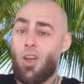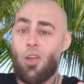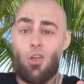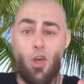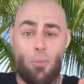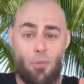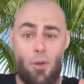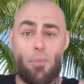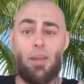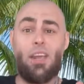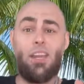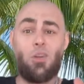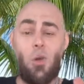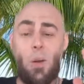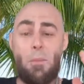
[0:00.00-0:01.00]
you're probably
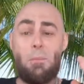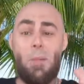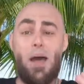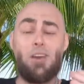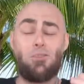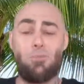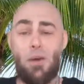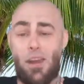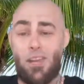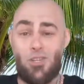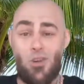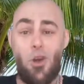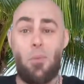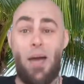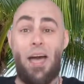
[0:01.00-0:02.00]
going to do a much better
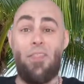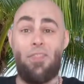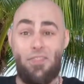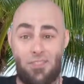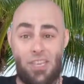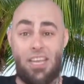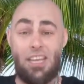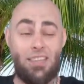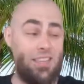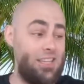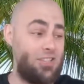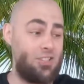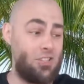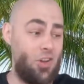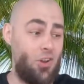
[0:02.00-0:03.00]
job at singing
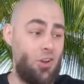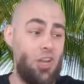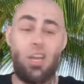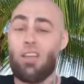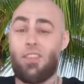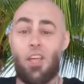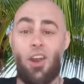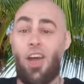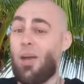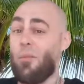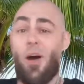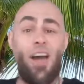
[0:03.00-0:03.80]
this song than I am.